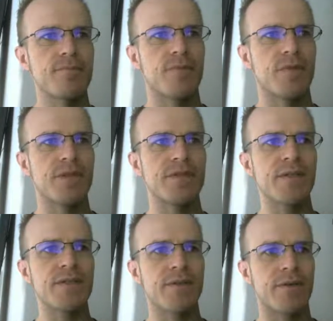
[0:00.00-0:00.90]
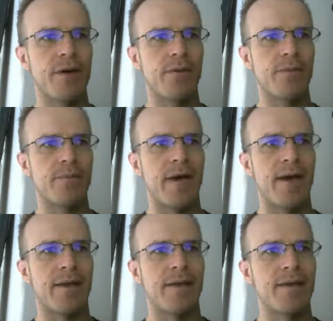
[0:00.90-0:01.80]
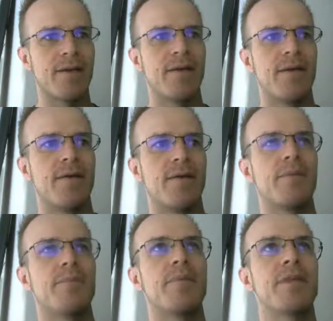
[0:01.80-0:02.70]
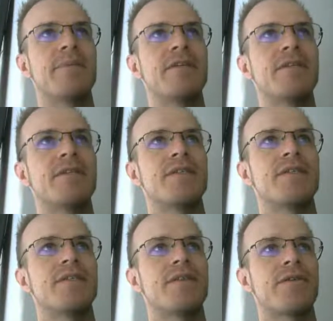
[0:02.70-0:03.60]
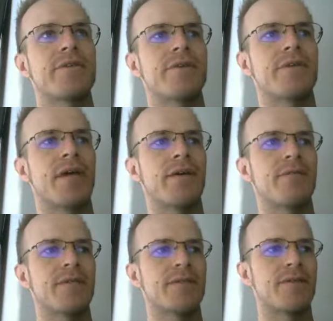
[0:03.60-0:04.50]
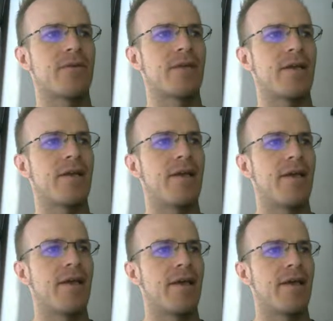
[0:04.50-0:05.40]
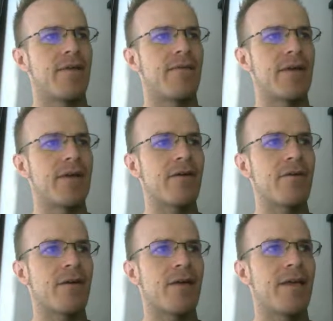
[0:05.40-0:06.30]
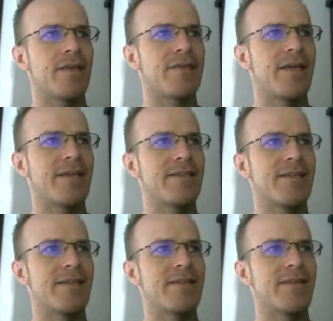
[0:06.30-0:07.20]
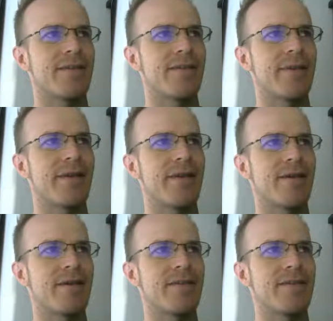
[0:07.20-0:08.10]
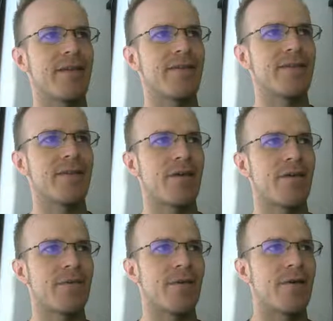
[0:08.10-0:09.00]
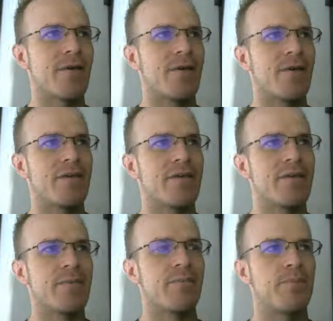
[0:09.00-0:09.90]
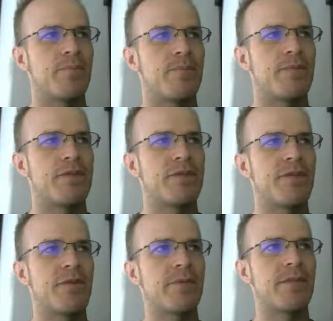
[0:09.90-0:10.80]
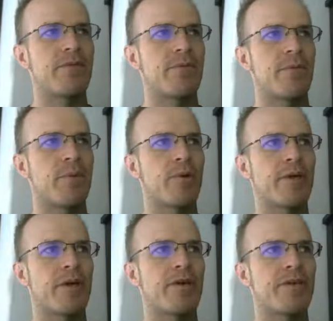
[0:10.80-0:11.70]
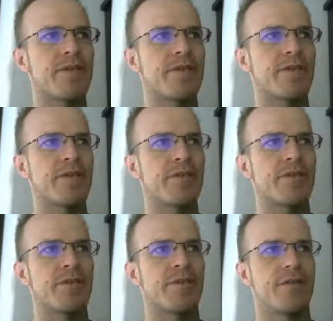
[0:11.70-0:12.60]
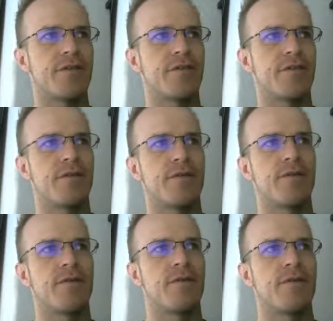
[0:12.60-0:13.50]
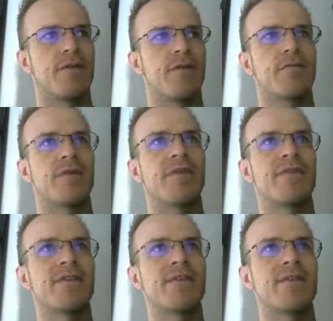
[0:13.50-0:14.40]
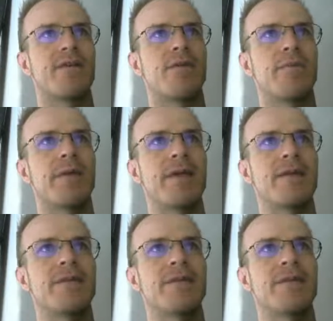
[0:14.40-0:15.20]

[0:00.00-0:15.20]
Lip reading: there's also code behind, but let me just show you kind of what's going on. If I go and change this a little bit, I'm going to change the code to show me the report card search when I visit the home page.